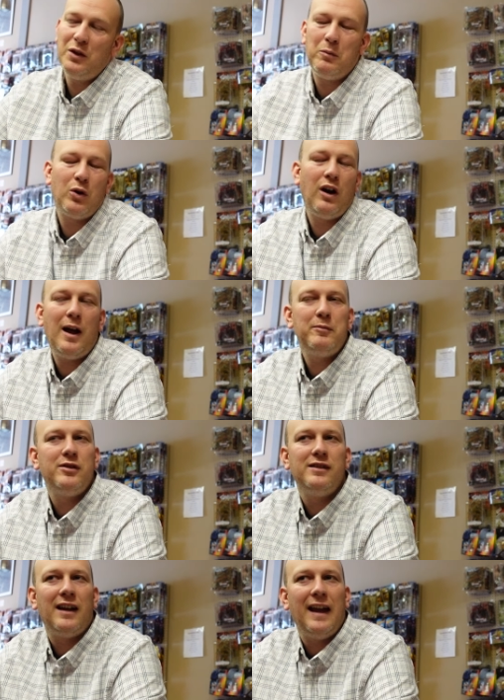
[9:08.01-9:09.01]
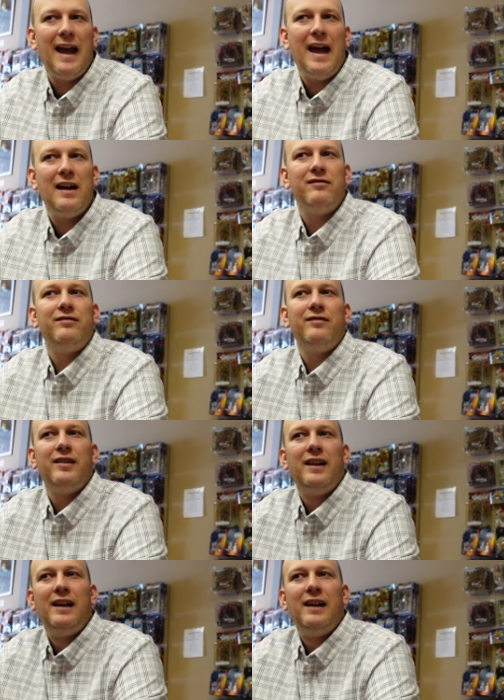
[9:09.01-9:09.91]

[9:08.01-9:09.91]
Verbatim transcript: the more options I have,